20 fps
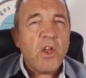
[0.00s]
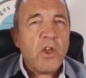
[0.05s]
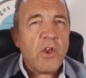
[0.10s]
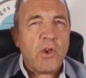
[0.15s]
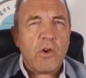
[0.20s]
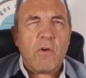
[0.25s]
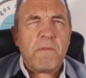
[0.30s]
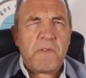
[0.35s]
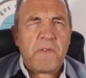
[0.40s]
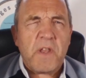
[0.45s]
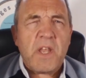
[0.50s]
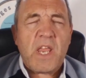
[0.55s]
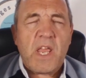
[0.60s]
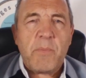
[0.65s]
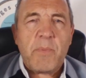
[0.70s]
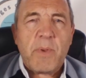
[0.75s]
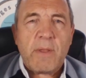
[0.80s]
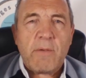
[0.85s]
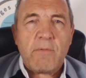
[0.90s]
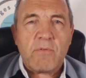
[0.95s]
You'd often
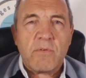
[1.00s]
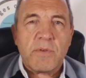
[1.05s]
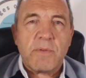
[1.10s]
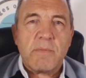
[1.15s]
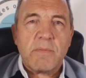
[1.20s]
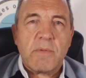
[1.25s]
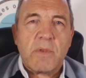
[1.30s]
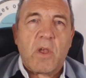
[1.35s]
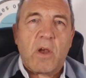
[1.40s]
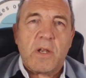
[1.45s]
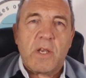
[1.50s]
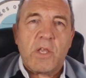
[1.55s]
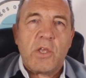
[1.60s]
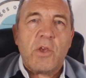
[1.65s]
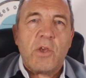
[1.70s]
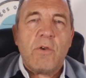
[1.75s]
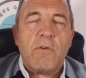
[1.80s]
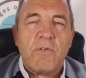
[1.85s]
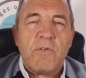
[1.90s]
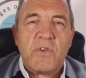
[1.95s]
hear people kind of
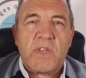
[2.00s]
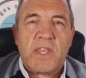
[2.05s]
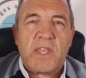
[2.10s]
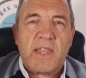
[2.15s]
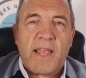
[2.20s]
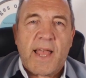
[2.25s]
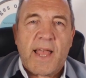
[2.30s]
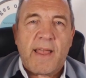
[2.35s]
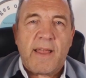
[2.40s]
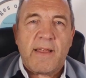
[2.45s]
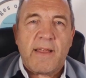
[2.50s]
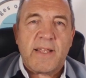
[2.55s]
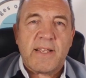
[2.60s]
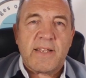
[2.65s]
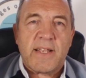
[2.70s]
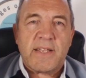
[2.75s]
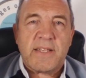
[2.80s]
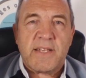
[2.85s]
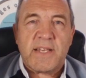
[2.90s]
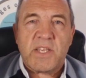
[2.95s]
using that
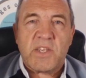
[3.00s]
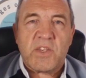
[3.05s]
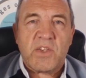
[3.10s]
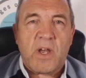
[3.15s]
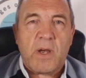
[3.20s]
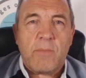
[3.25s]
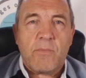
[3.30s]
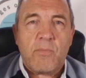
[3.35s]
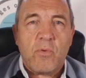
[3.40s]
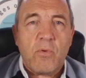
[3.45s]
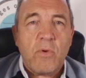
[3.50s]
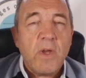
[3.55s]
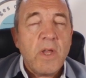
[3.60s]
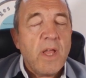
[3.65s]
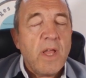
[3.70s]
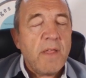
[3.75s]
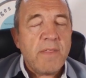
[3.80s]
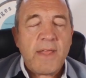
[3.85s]
as an example.